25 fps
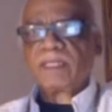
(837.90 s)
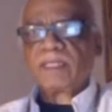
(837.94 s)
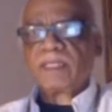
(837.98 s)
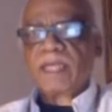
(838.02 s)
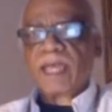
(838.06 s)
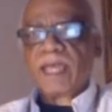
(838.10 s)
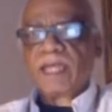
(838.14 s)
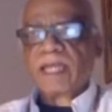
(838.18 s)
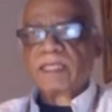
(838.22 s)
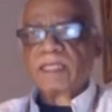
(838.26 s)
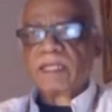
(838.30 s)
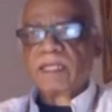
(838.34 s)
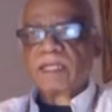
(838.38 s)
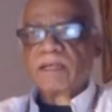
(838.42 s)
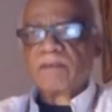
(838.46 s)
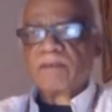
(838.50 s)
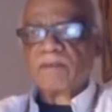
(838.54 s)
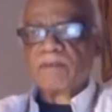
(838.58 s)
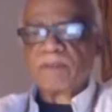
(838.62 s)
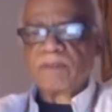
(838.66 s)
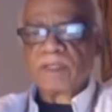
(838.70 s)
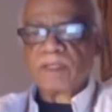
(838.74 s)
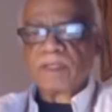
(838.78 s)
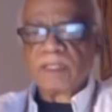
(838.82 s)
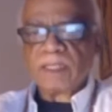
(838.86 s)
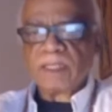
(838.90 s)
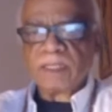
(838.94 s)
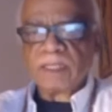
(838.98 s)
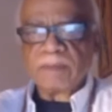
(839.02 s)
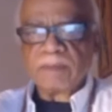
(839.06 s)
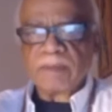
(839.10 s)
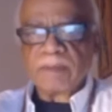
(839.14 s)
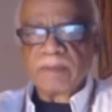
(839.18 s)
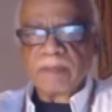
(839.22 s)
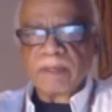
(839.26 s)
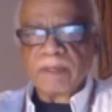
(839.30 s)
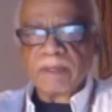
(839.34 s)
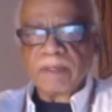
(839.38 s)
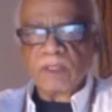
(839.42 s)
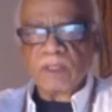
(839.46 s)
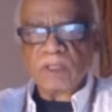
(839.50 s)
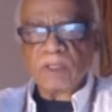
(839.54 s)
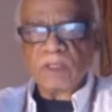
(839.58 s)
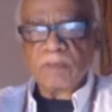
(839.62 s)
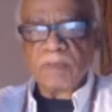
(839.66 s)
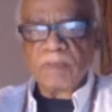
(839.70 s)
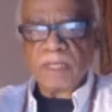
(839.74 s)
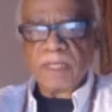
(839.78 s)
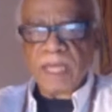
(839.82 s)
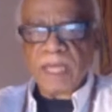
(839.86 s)
a tactile feeling
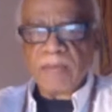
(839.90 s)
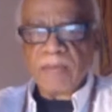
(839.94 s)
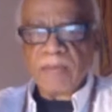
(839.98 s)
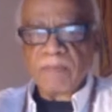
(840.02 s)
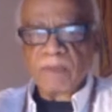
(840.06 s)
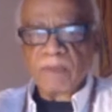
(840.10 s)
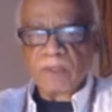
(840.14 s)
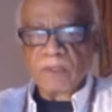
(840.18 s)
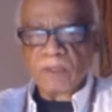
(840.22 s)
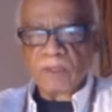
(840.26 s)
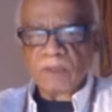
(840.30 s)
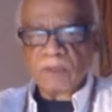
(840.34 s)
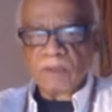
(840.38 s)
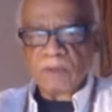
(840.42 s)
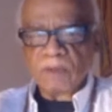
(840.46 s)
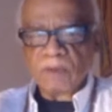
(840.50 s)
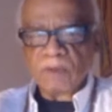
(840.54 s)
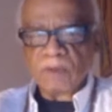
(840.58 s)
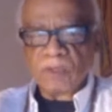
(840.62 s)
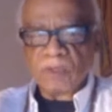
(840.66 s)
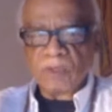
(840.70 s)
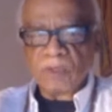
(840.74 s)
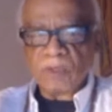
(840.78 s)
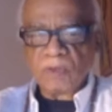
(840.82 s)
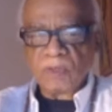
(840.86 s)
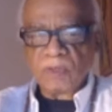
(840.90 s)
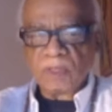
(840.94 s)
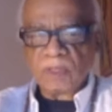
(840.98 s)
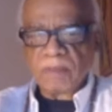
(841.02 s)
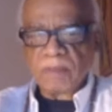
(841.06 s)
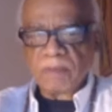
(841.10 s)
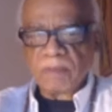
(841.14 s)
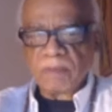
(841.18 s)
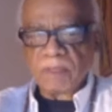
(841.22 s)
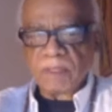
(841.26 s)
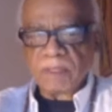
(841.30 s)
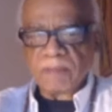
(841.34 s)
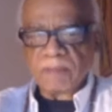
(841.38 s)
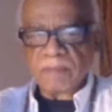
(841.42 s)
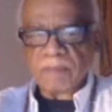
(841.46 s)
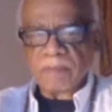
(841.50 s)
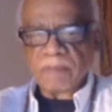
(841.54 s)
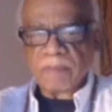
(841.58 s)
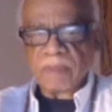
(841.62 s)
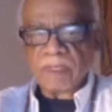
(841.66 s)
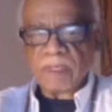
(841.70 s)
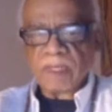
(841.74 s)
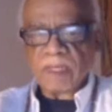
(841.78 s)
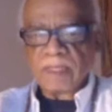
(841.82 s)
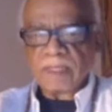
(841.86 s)
to be able to do something?
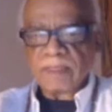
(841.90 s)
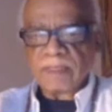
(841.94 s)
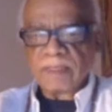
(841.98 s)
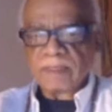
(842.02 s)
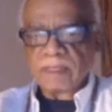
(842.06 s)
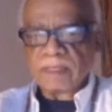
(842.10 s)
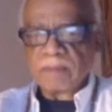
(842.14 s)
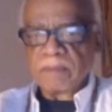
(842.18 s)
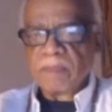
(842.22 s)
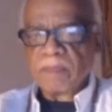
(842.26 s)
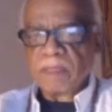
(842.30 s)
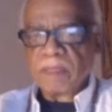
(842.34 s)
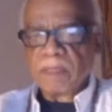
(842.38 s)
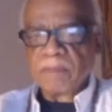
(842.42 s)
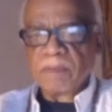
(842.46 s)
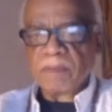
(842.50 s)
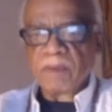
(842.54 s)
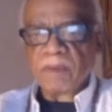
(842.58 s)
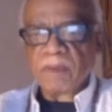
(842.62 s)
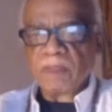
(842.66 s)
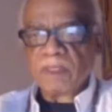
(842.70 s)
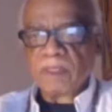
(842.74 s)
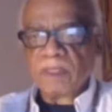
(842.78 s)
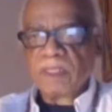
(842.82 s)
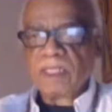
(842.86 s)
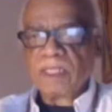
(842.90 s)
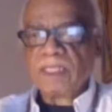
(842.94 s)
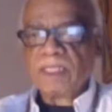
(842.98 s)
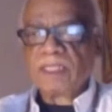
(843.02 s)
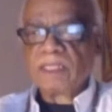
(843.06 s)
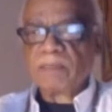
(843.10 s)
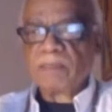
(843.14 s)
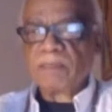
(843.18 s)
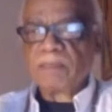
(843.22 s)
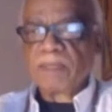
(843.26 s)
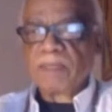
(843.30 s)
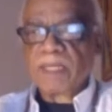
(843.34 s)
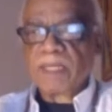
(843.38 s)
Some people need to